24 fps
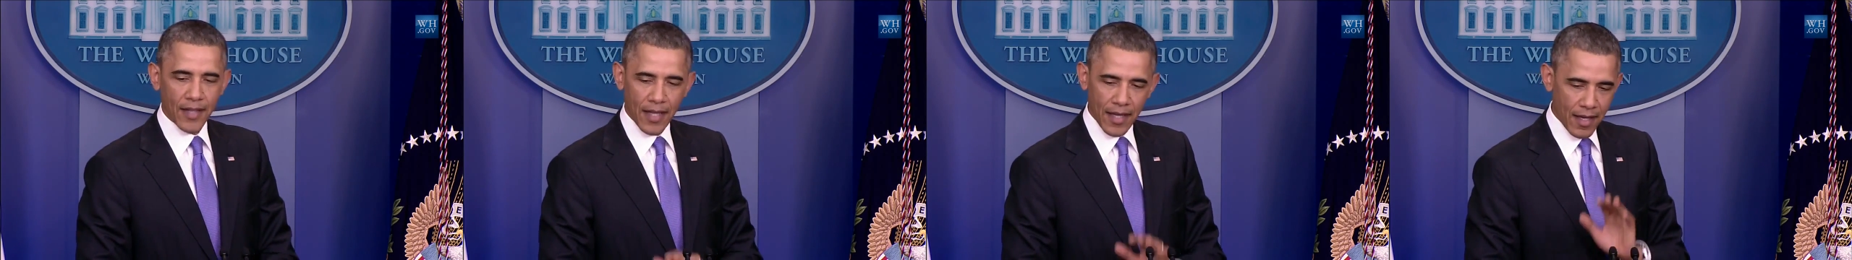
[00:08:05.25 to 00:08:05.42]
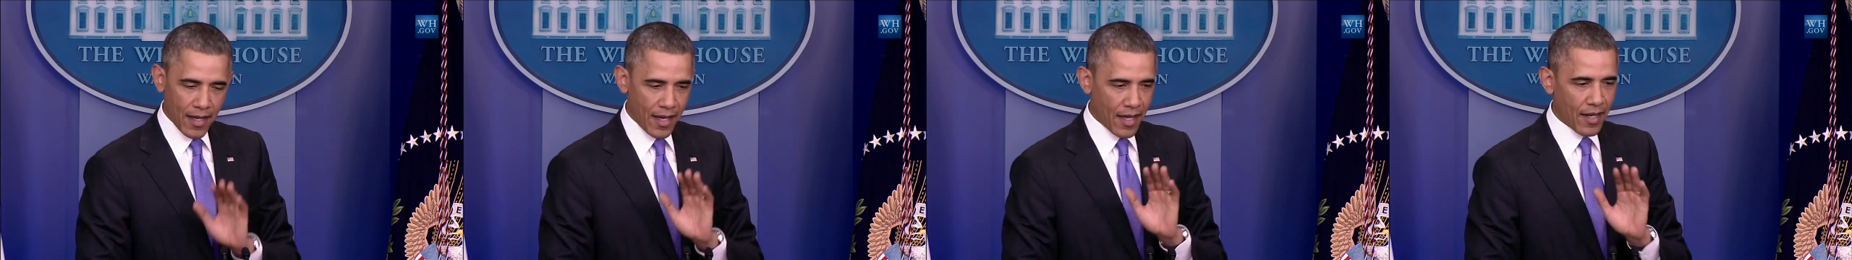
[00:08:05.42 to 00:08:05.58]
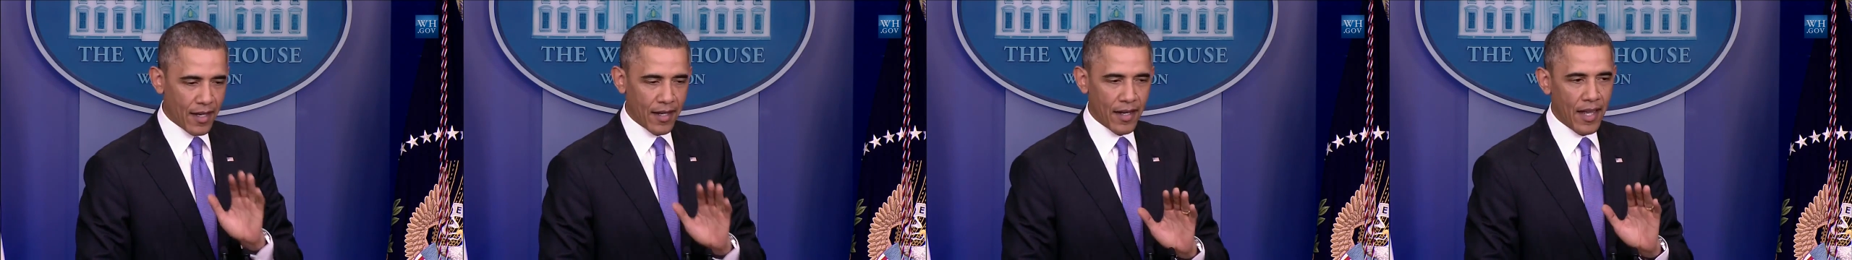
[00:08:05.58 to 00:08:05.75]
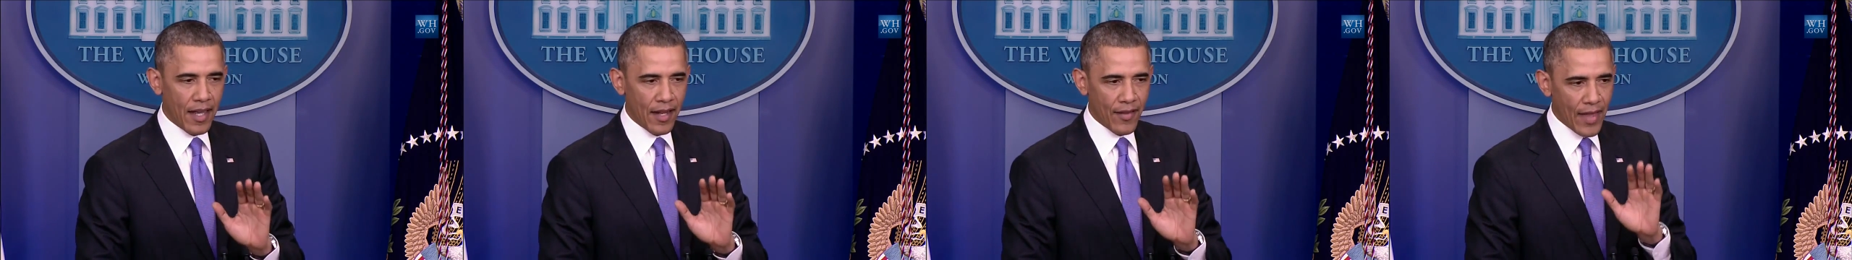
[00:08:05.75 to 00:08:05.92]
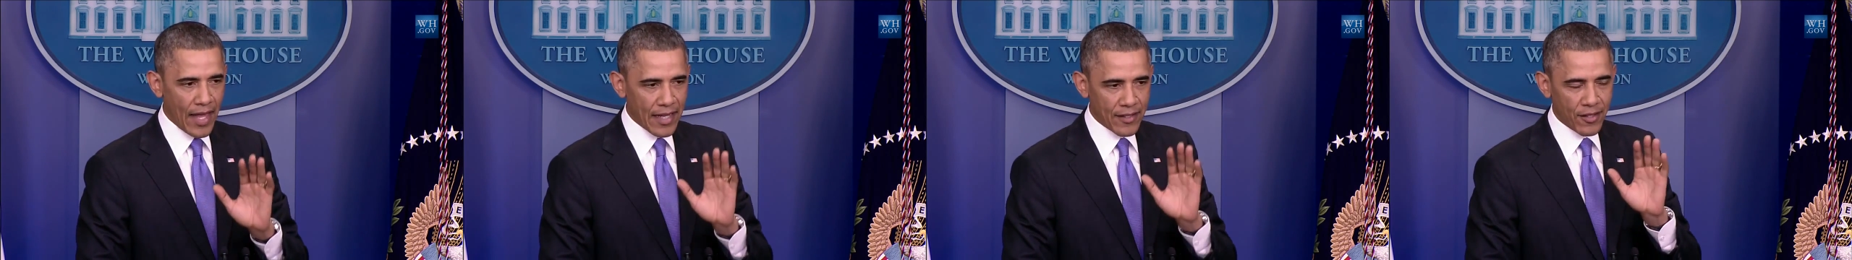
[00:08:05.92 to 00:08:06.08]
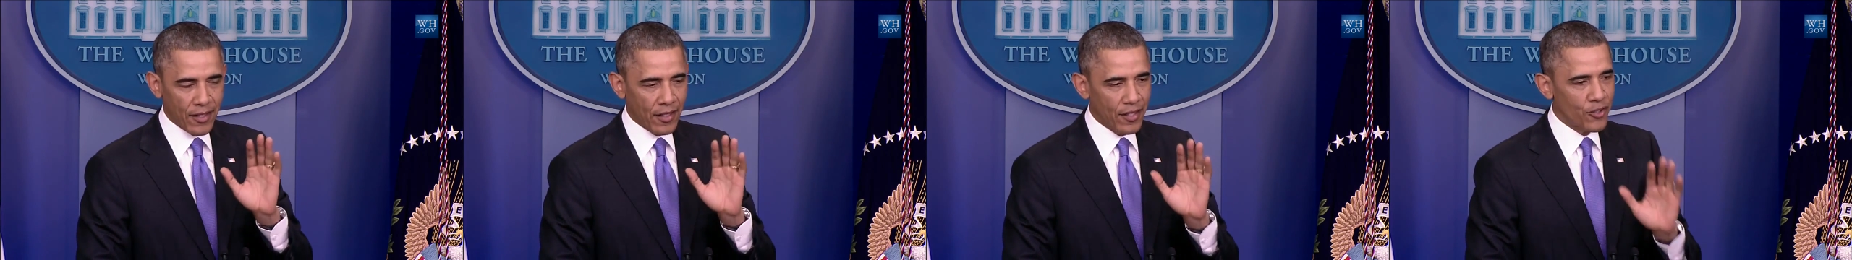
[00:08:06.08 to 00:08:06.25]
And
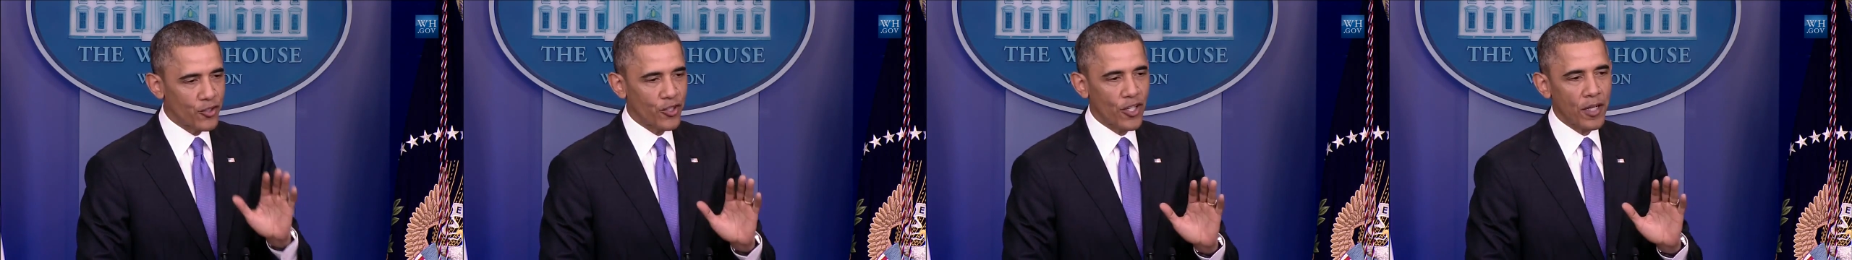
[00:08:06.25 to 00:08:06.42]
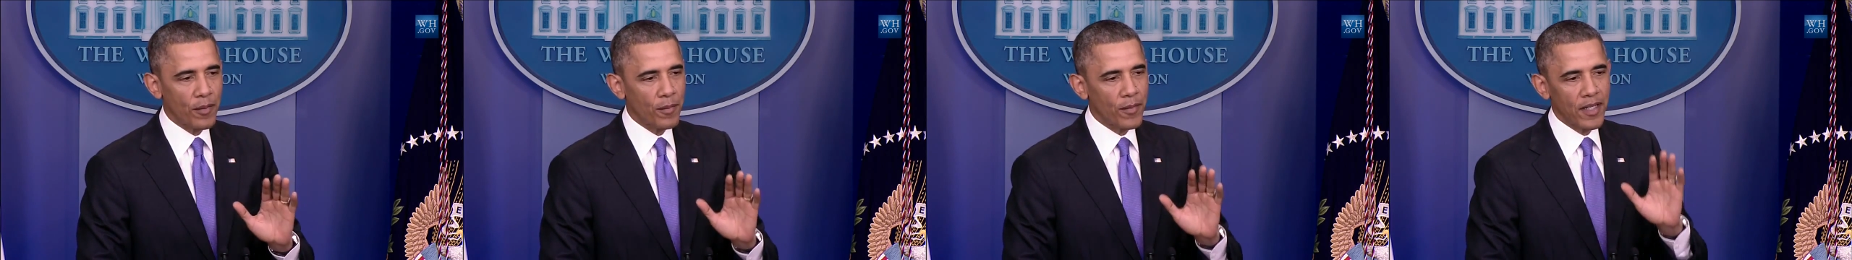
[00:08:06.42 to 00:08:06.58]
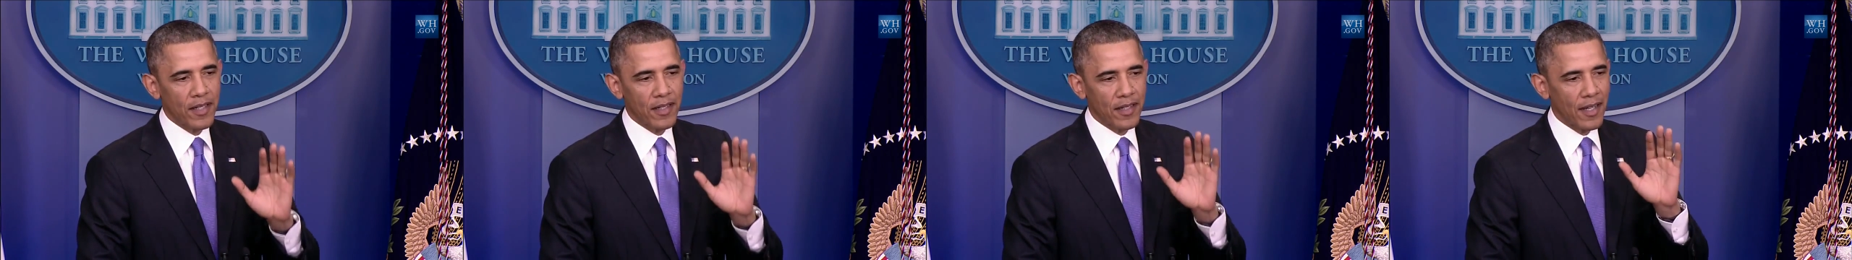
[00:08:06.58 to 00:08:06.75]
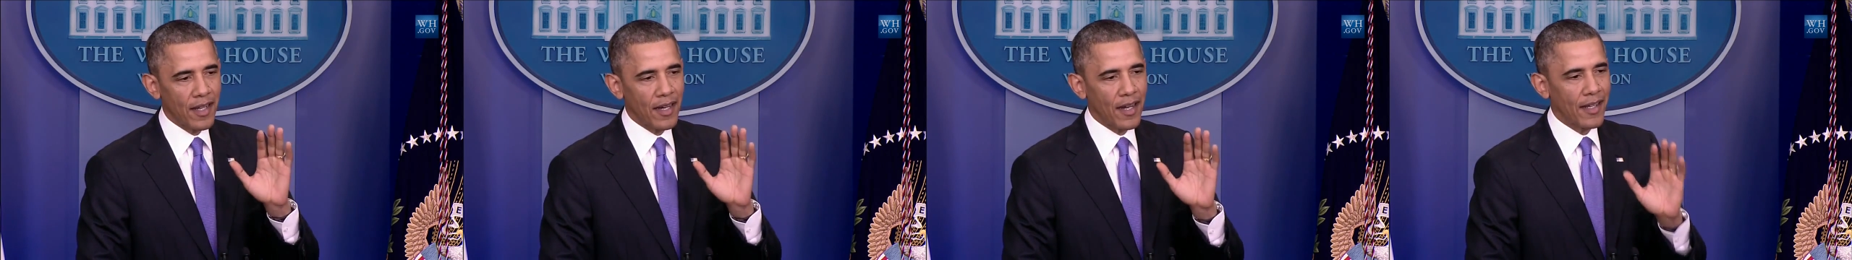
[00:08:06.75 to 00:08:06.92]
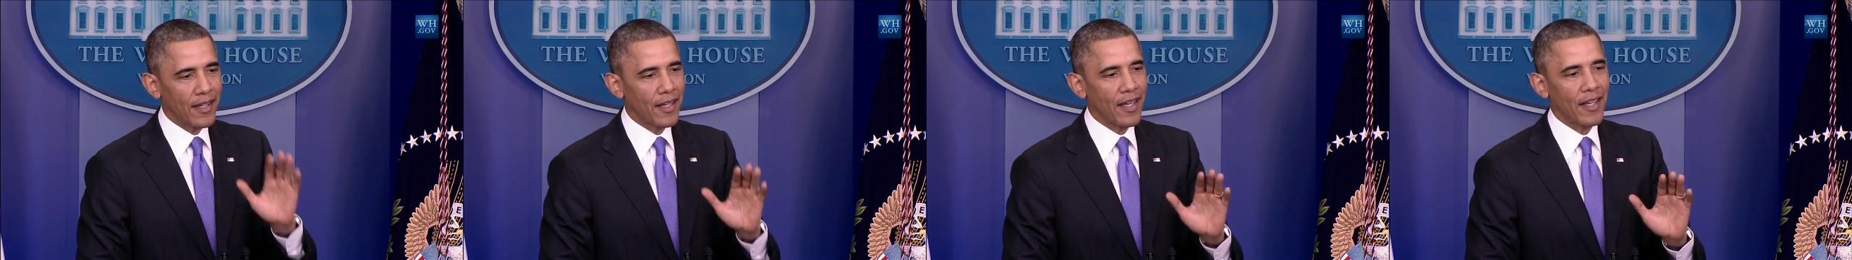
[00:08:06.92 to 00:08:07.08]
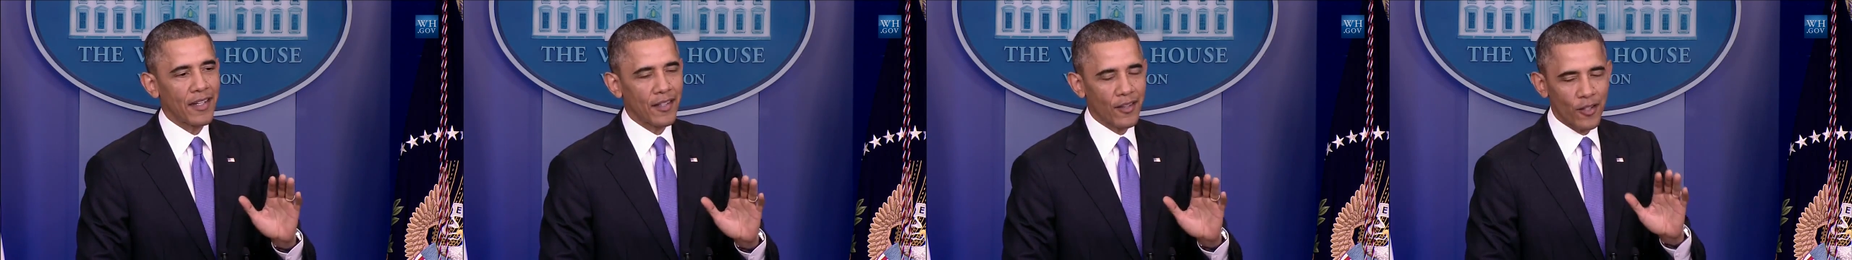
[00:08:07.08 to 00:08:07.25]
that's legitimate, and I get it.